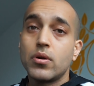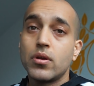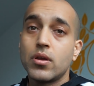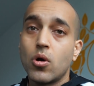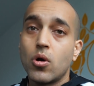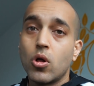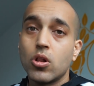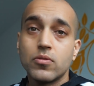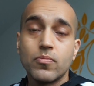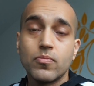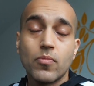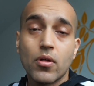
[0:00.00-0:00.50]

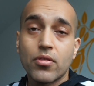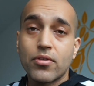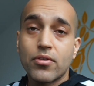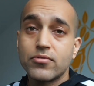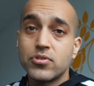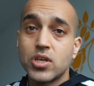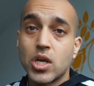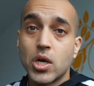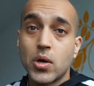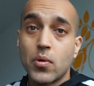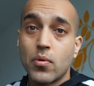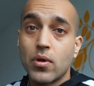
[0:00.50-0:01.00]
whole month
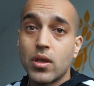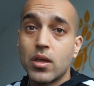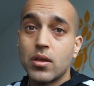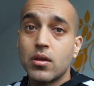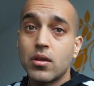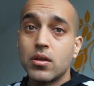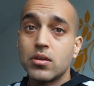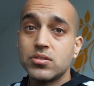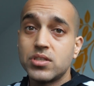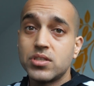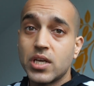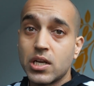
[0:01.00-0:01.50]
of
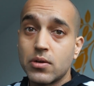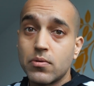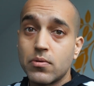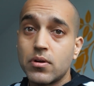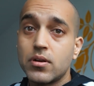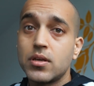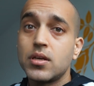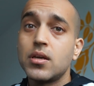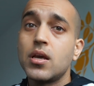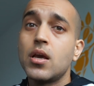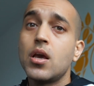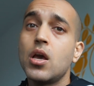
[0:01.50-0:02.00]

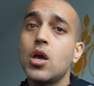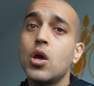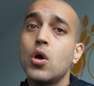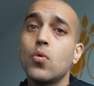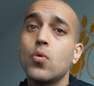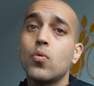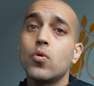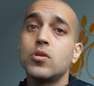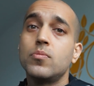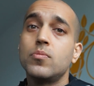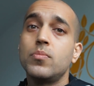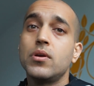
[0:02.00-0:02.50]
January
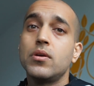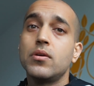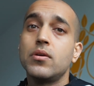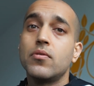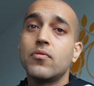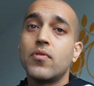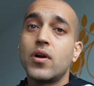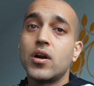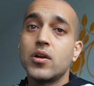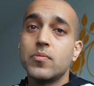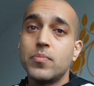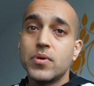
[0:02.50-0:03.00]
would be
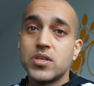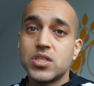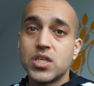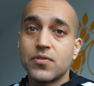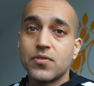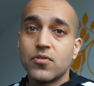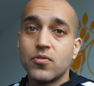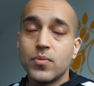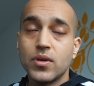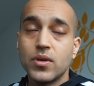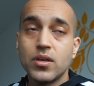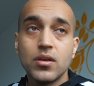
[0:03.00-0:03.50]
very busy
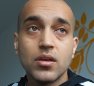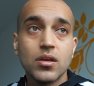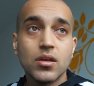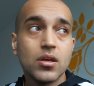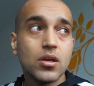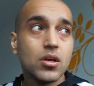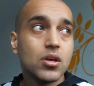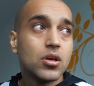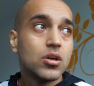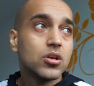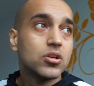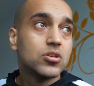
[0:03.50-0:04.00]
for me.
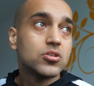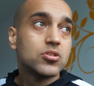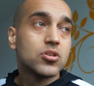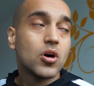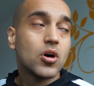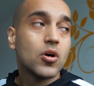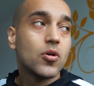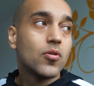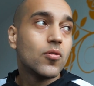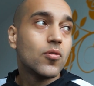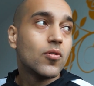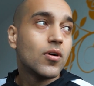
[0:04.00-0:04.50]

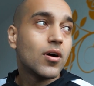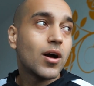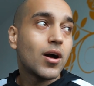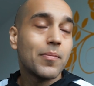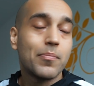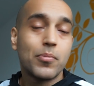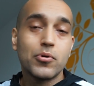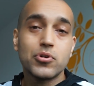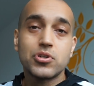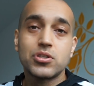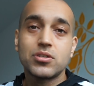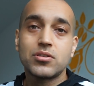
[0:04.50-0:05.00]
So I
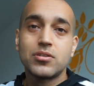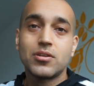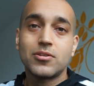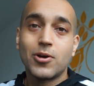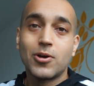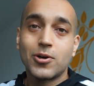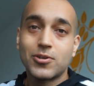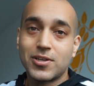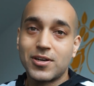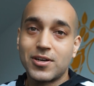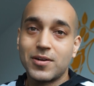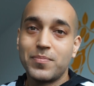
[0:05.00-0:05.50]
pushed the
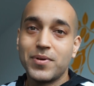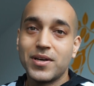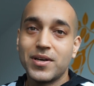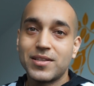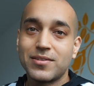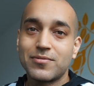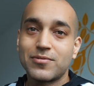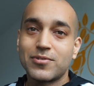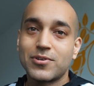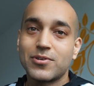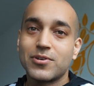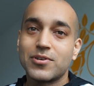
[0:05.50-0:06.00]
doctor a
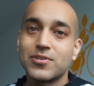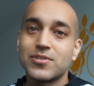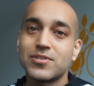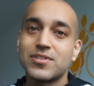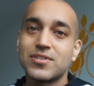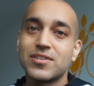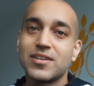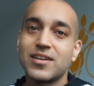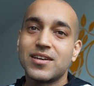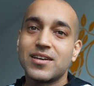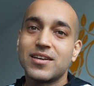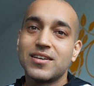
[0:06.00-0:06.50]
bit
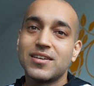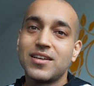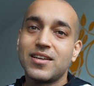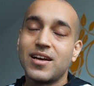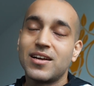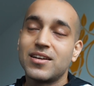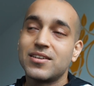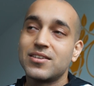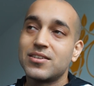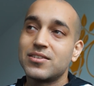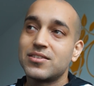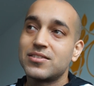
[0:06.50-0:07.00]
because
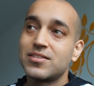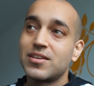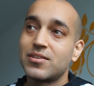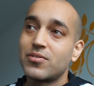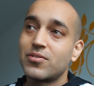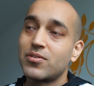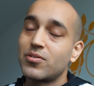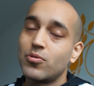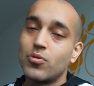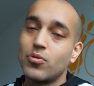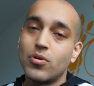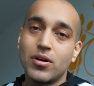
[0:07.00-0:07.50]
he
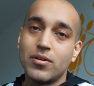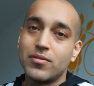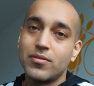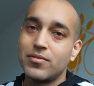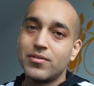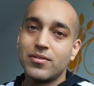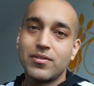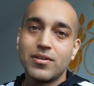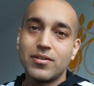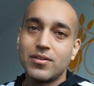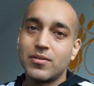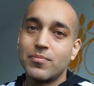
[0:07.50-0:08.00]
said
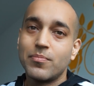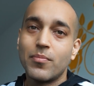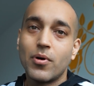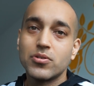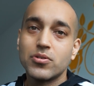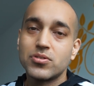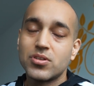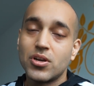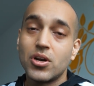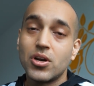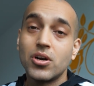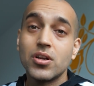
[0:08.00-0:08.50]
the
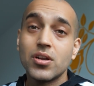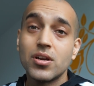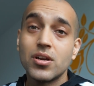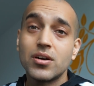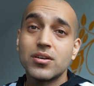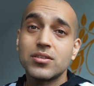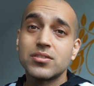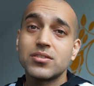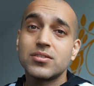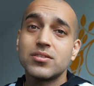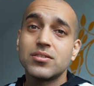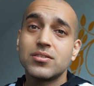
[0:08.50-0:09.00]
most
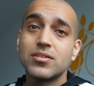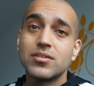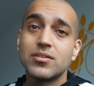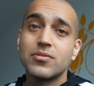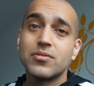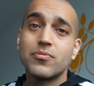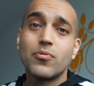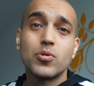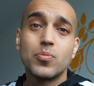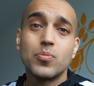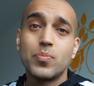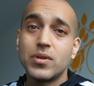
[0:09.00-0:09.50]
earliest
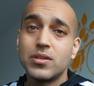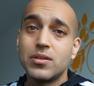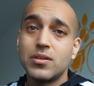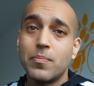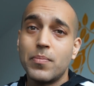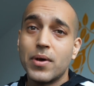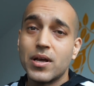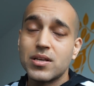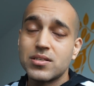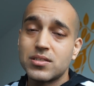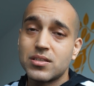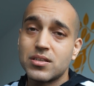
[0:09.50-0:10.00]
it would be the
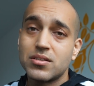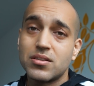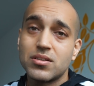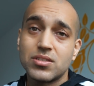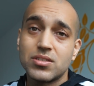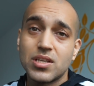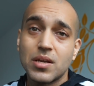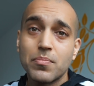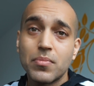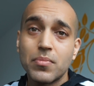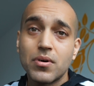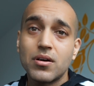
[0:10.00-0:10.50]
best in
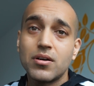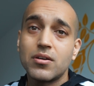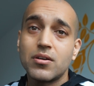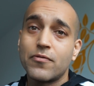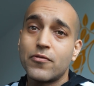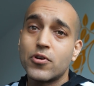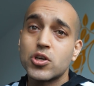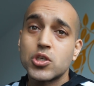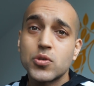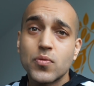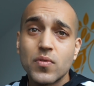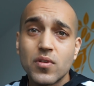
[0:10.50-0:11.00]
December, the
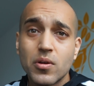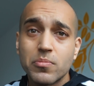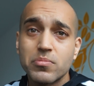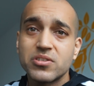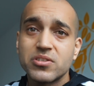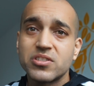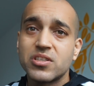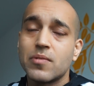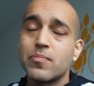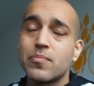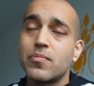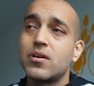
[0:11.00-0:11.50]
first week of
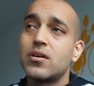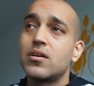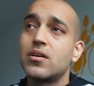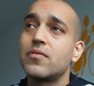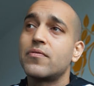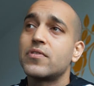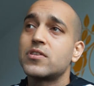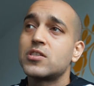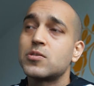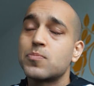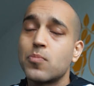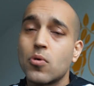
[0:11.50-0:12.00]
December
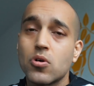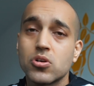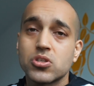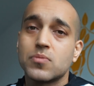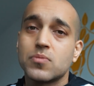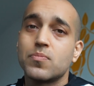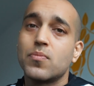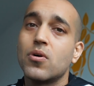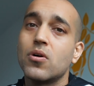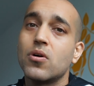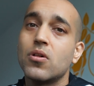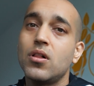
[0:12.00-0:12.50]
if it's
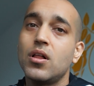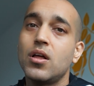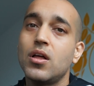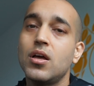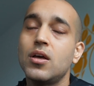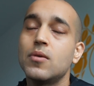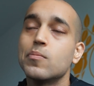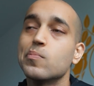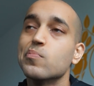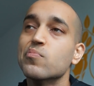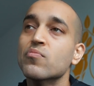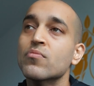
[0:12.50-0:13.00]
possible.
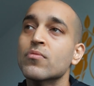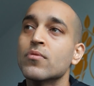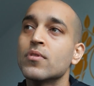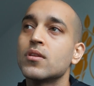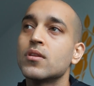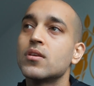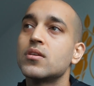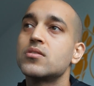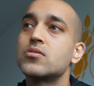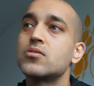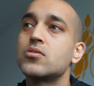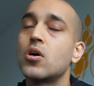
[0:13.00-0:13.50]

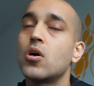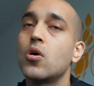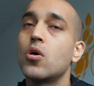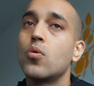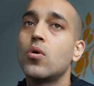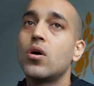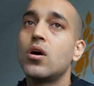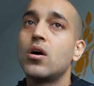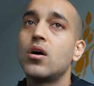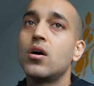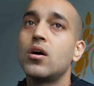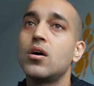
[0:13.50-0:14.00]

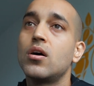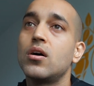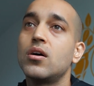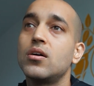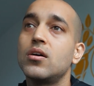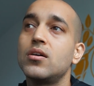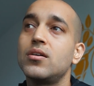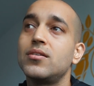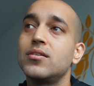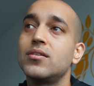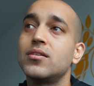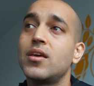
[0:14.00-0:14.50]
So
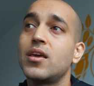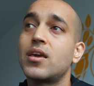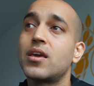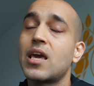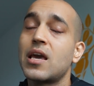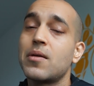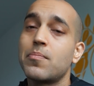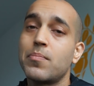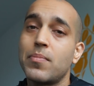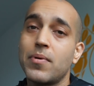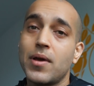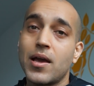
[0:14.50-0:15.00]
he
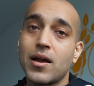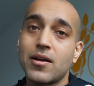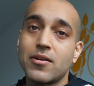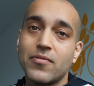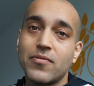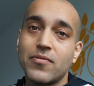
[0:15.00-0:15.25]
came back